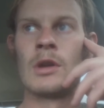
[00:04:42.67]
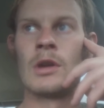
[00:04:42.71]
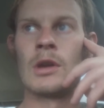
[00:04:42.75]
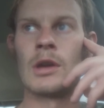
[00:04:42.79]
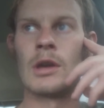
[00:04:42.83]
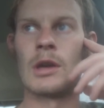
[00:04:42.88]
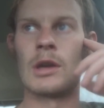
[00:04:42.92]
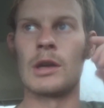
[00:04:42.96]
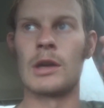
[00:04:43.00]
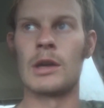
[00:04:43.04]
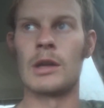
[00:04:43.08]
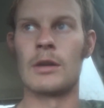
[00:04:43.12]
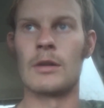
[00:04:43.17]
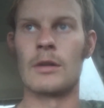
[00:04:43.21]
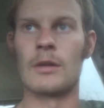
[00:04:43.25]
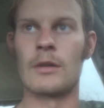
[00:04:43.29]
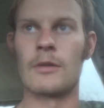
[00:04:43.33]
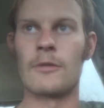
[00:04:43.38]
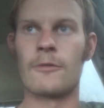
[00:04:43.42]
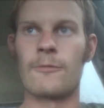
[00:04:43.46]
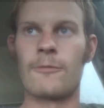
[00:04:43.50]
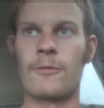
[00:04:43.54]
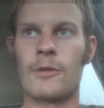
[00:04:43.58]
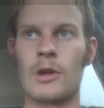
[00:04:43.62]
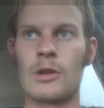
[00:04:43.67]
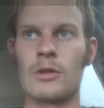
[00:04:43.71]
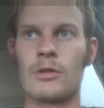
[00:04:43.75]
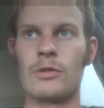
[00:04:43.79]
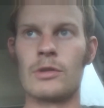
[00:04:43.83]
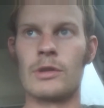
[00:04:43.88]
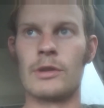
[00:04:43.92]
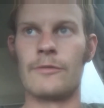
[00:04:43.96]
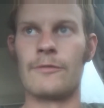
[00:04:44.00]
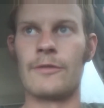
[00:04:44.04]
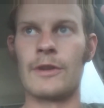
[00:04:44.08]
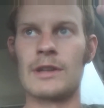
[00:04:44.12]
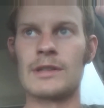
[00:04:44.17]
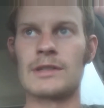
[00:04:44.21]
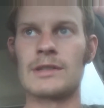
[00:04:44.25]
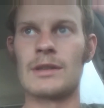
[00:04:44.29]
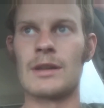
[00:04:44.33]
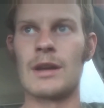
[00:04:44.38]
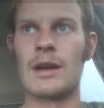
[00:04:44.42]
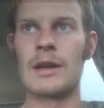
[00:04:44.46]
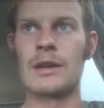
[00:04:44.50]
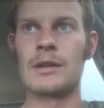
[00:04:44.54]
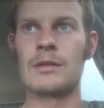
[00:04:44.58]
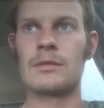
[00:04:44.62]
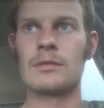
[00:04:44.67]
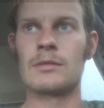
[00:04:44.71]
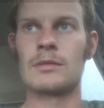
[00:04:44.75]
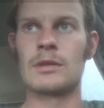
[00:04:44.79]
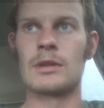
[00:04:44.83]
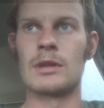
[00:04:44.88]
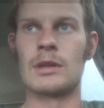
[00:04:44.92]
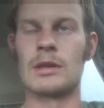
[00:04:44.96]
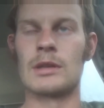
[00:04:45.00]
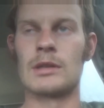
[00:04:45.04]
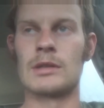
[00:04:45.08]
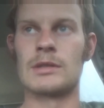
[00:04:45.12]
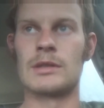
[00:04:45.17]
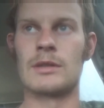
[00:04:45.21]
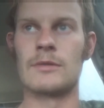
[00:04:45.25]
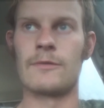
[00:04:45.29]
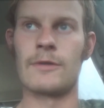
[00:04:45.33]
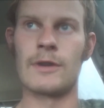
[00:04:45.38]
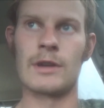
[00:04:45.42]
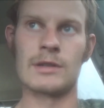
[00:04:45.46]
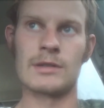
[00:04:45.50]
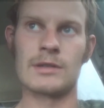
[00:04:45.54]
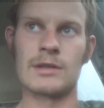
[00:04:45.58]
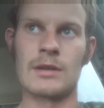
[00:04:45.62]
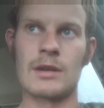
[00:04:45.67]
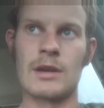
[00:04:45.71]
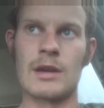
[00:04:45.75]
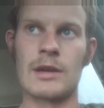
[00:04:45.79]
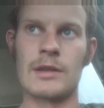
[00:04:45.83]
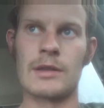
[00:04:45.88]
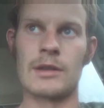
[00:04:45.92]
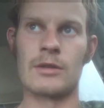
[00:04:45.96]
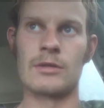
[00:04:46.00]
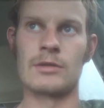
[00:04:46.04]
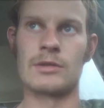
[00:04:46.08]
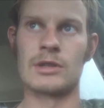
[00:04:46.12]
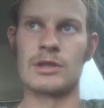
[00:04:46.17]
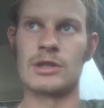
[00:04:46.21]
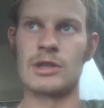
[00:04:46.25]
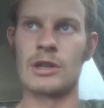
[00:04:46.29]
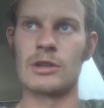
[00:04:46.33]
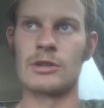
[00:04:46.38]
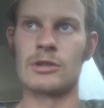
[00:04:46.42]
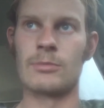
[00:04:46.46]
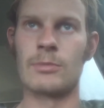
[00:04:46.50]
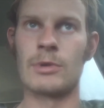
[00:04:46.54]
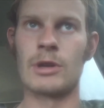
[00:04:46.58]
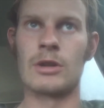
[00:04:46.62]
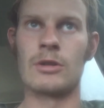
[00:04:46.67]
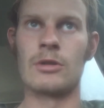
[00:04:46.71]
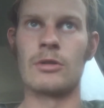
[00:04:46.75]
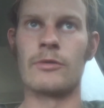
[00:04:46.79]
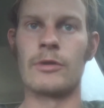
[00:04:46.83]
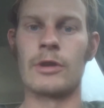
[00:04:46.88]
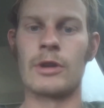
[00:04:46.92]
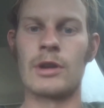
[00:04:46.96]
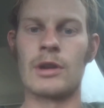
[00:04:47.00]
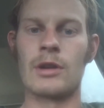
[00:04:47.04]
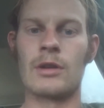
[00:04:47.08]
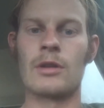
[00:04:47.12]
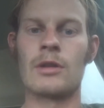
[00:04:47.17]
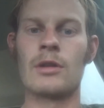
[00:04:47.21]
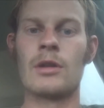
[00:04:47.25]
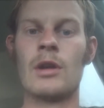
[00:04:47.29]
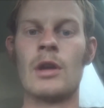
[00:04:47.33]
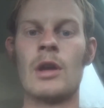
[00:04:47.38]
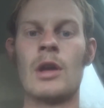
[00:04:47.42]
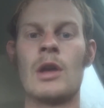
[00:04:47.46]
and follow the fence line, because the fence line, there's a shelter belt over here.